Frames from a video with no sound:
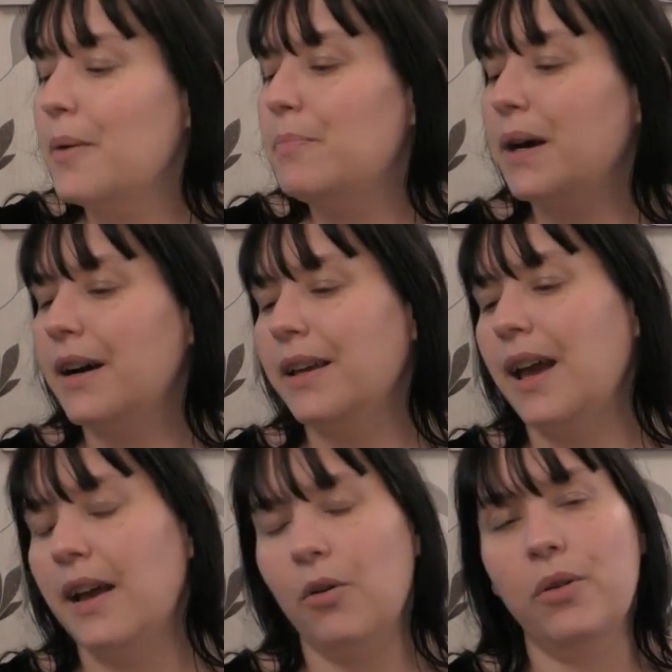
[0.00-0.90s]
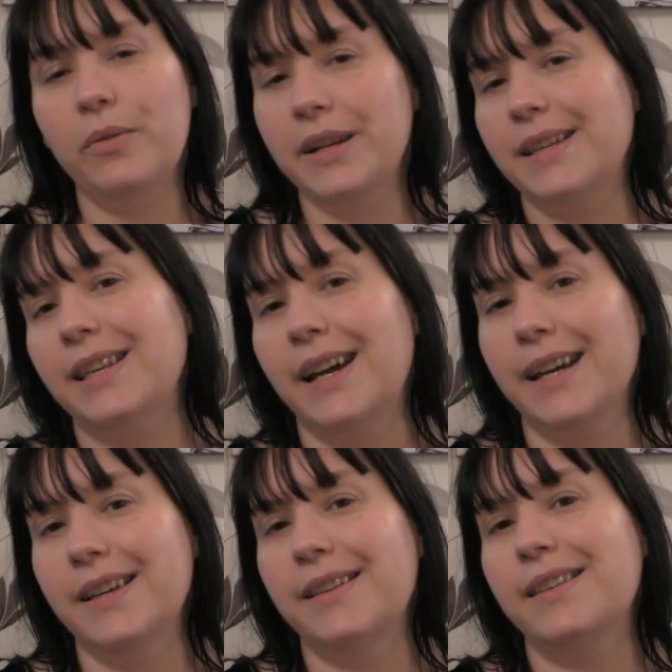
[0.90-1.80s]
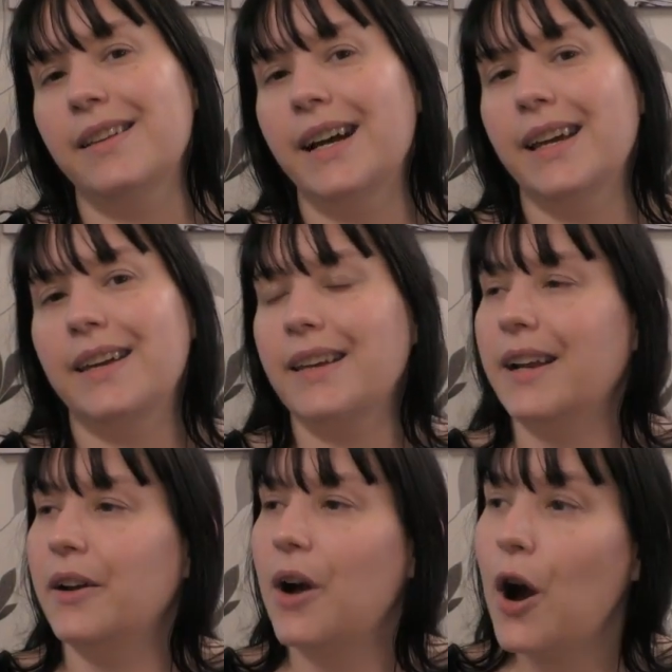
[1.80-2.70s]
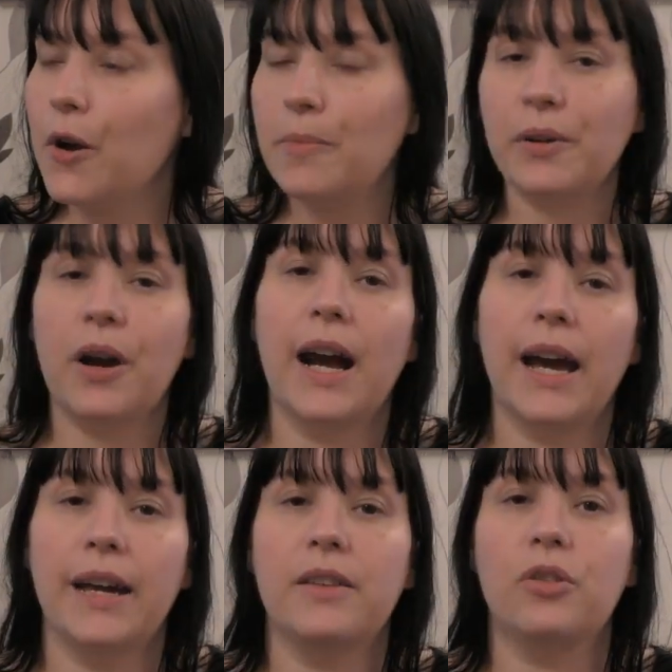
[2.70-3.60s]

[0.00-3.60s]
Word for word: But yeah, all I want to say is like, you know, hope, not hate.